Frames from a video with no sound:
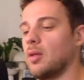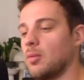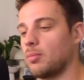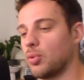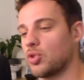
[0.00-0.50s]

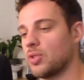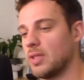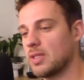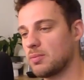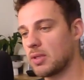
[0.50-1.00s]
Push
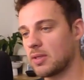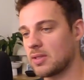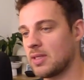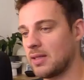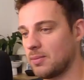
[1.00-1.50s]
this, because
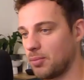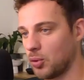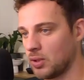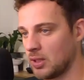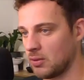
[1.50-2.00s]
then the
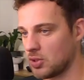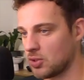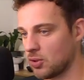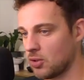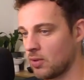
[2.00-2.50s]
pony here is
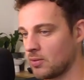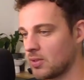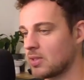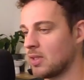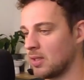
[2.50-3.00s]
stuck around
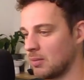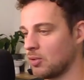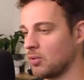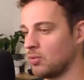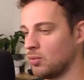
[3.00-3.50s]
this king. I'm
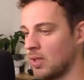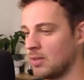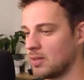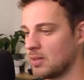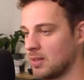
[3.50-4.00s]
gonna do that
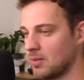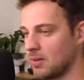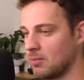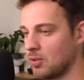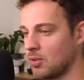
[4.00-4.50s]
instead.
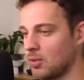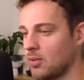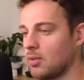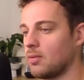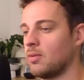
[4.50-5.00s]
I'm
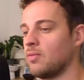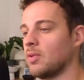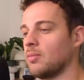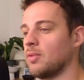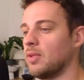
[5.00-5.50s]
gonna
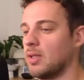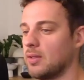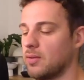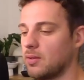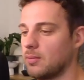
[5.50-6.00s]
develop the
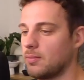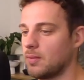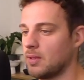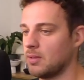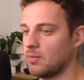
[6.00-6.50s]
knight.
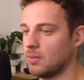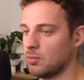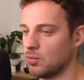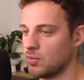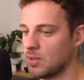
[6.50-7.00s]
And if he
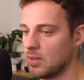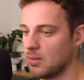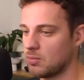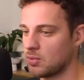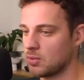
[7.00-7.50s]
moves there,
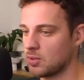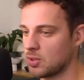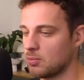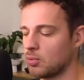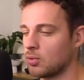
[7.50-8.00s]
I'm just gonna
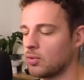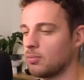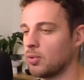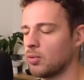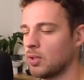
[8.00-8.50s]
support the
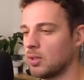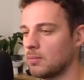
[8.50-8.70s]
pony